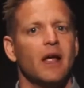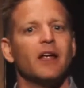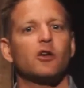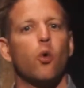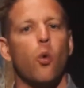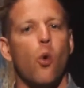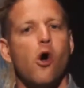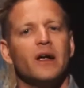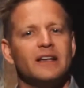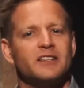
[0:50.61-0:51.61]
It
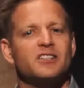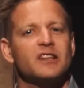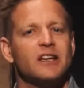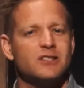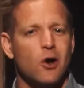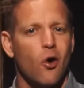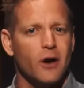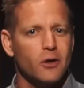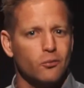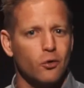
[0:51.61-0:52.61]
quiets the
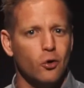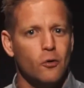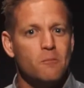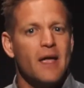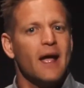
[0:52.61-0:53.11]
entire room